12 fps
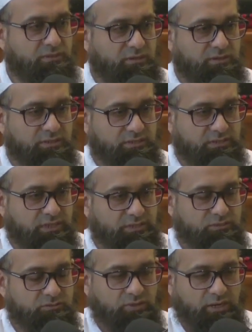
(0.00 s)
their
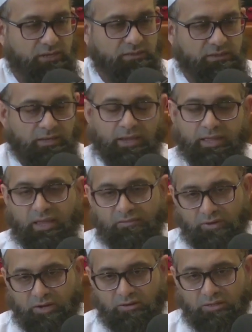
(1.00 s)
disease, right? That I
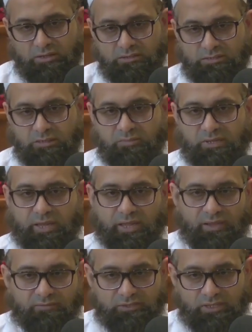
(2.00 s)
have arrogance in me, I
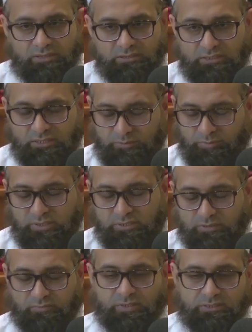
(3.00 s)
have jealousy, it's
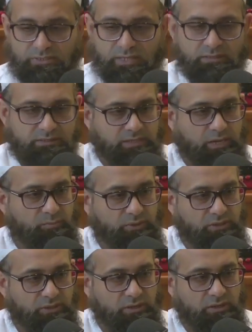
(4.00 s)
because of this that this
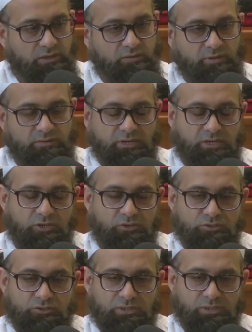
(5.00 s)
happened, right? They're
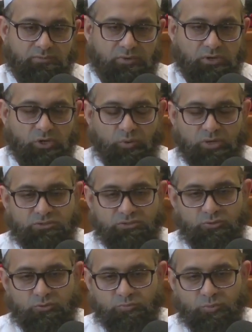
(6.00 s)
usually very quick
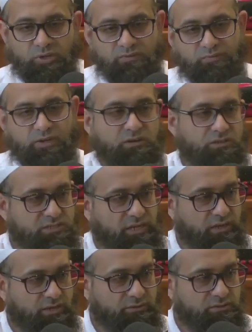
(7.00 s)
to point fingers
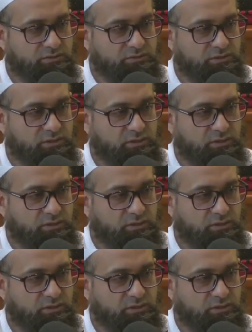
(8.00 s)
at others,